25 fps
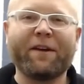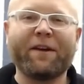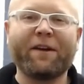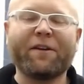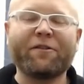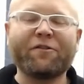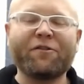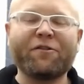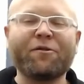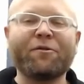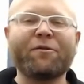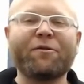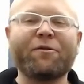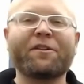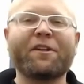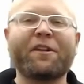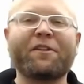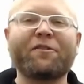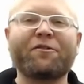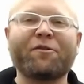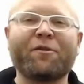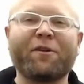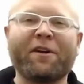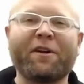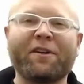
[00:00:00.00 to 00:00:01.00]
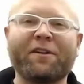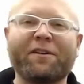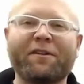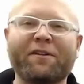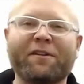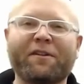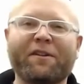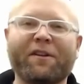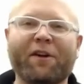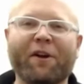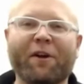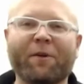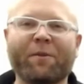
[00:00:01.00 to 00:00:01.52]
As soon as I joined
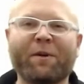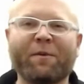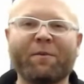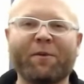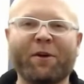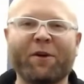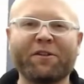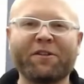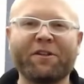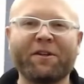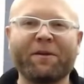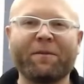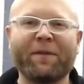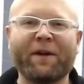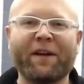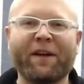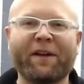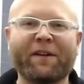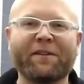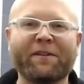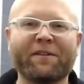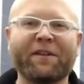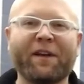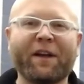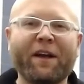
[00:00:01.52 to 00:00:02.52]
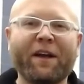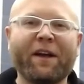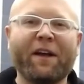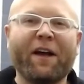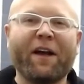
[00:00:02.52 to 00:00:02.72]
the RB Marching Band,